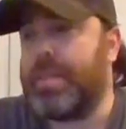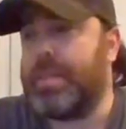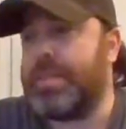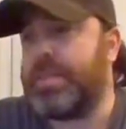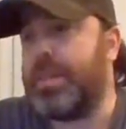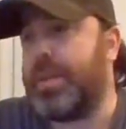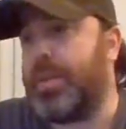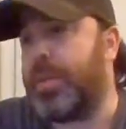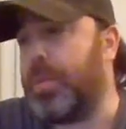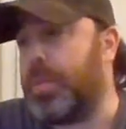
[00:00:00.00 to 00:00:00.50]

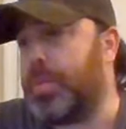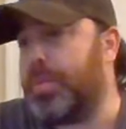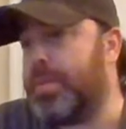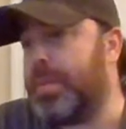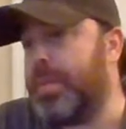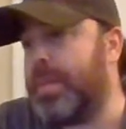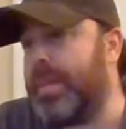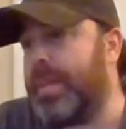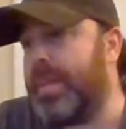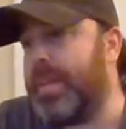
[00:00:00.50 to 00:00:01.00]
So
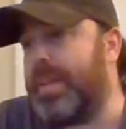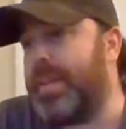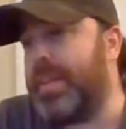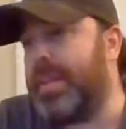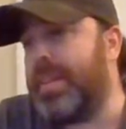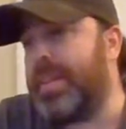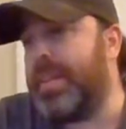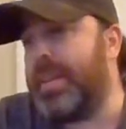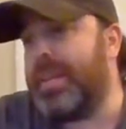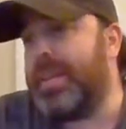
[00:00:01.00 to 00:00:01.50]

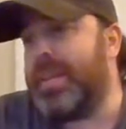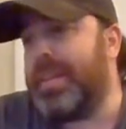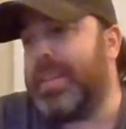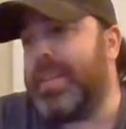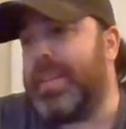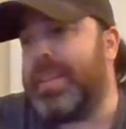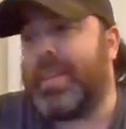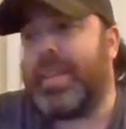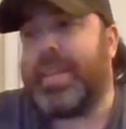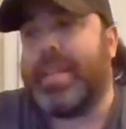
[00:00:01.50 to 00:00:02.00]

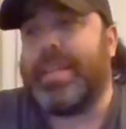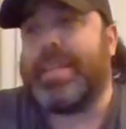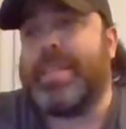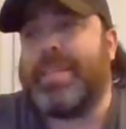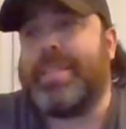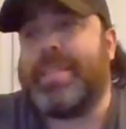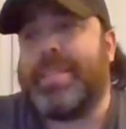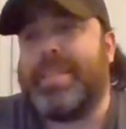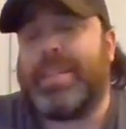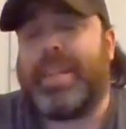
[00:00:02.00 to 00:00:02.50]
the thing
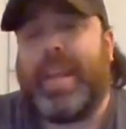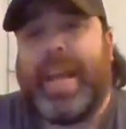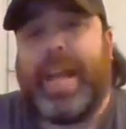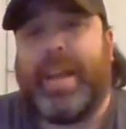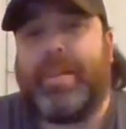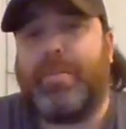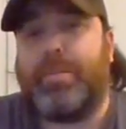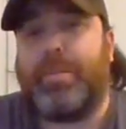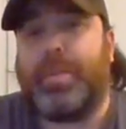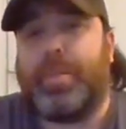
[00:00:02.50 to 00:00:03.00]
is,
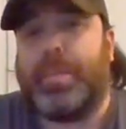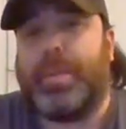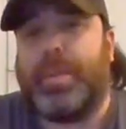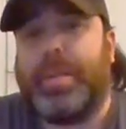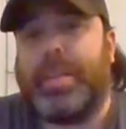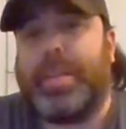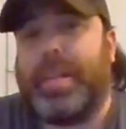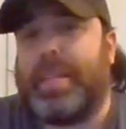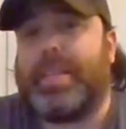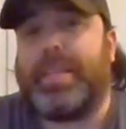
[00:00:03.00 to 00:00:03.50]

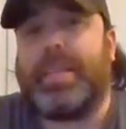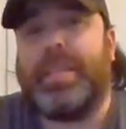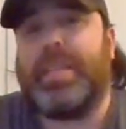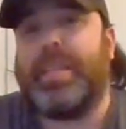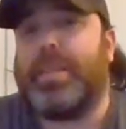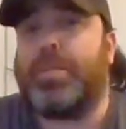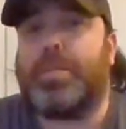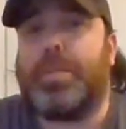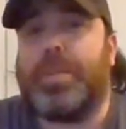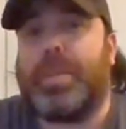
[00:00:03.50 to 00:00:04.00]
like
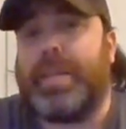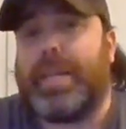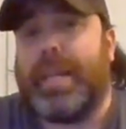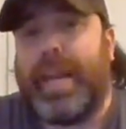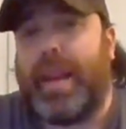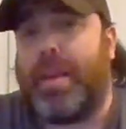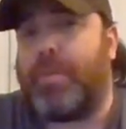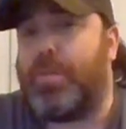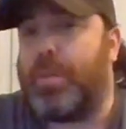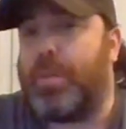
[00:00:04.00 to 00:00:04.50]

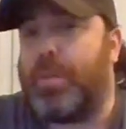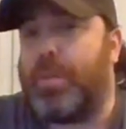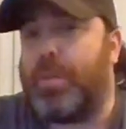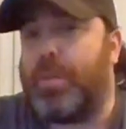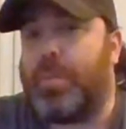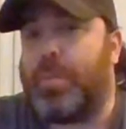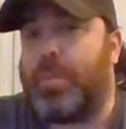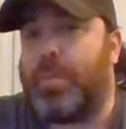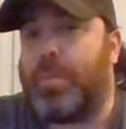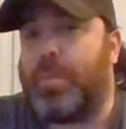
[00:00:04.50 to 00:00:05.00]
literally
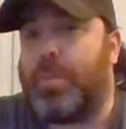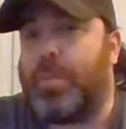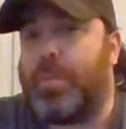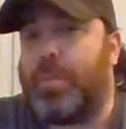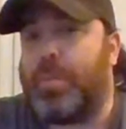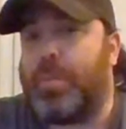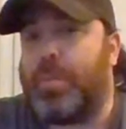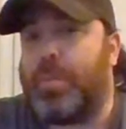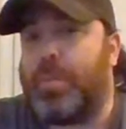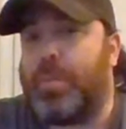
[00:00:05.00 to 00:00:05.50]
everybody
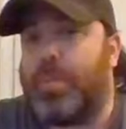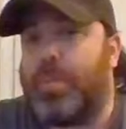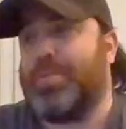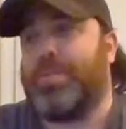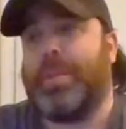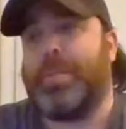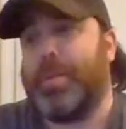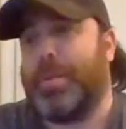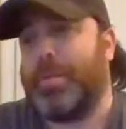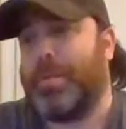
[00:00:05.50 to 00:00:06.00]
else is
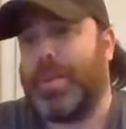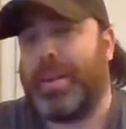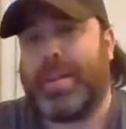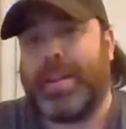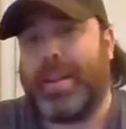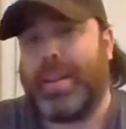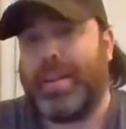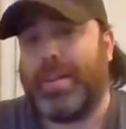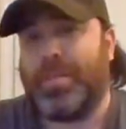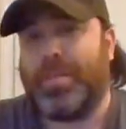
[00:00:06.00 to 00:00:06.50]
streaming
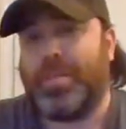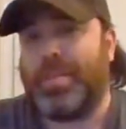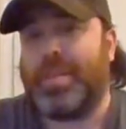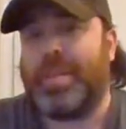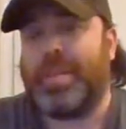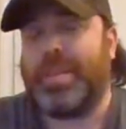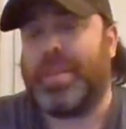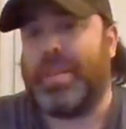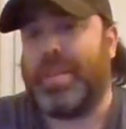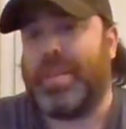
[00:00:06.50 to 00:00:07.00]
right now.
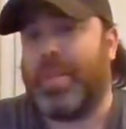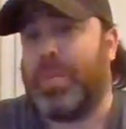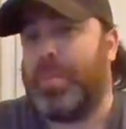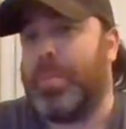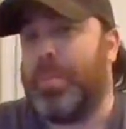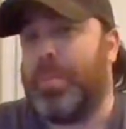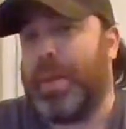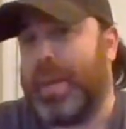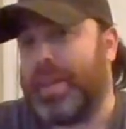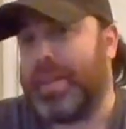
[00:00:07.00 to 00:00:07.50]

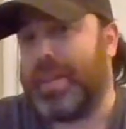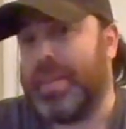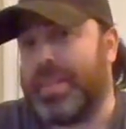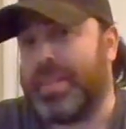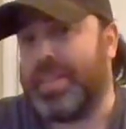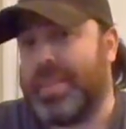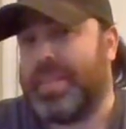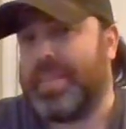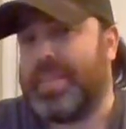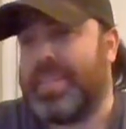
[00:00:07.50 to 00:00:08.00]

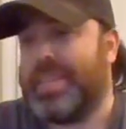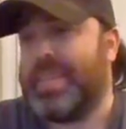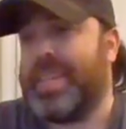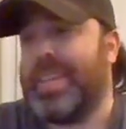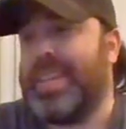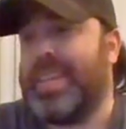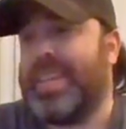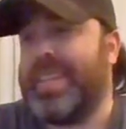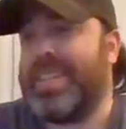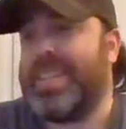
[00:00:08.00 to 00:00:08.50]
Mel is
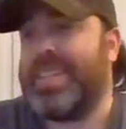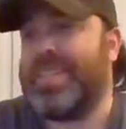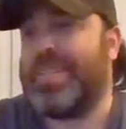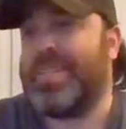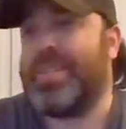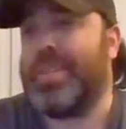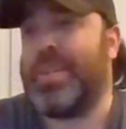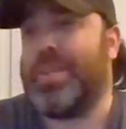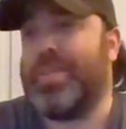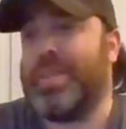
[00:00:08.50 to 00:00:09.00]

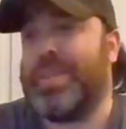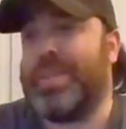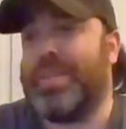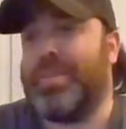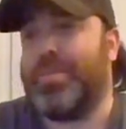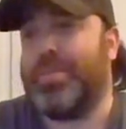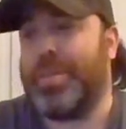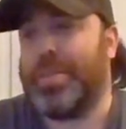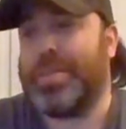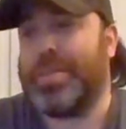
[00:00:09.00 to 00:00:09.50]
streaming
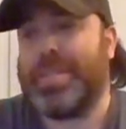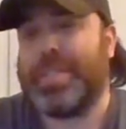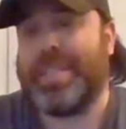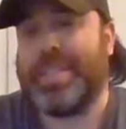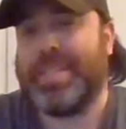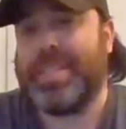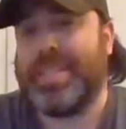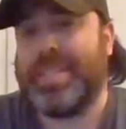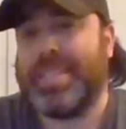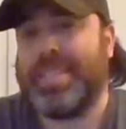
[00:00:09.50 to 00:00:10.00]
the
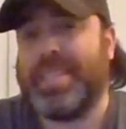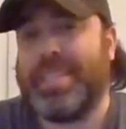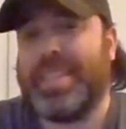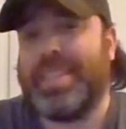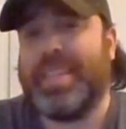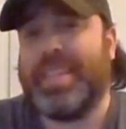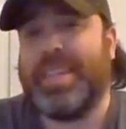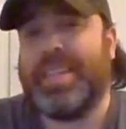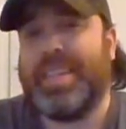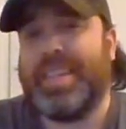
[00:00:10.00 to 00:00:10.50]
verses,
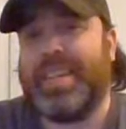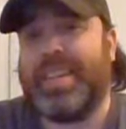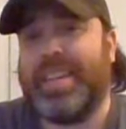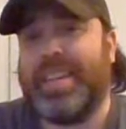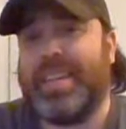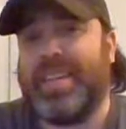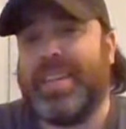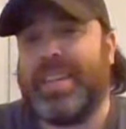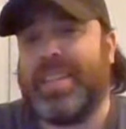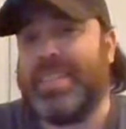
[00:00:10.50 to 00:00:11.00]

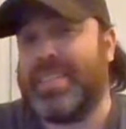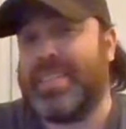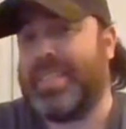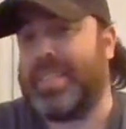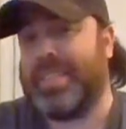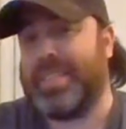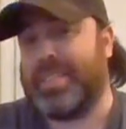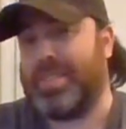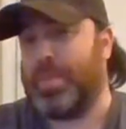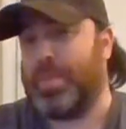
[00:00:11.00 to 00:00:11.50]

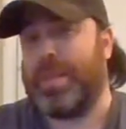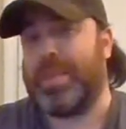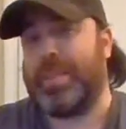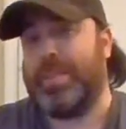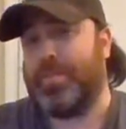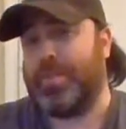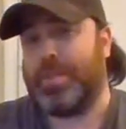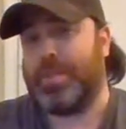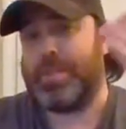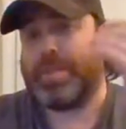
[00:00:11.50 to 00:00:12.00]
his
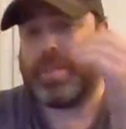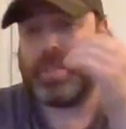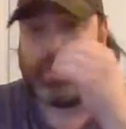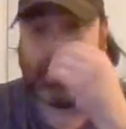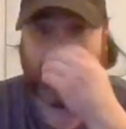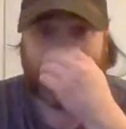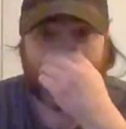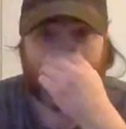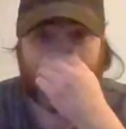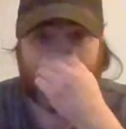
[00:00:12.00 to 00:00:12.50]
monthly
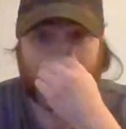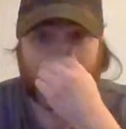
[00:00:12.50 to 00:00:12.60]
verses.